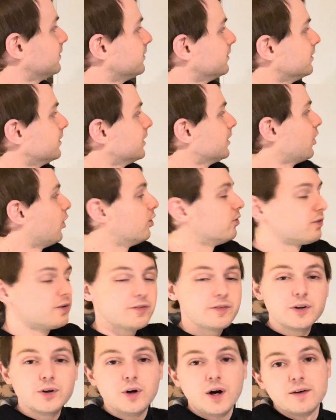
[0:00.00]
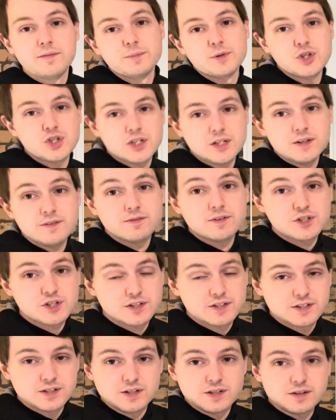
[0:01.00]
an overview of machine
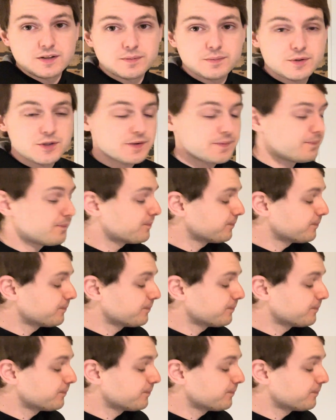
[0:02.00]
vision systems.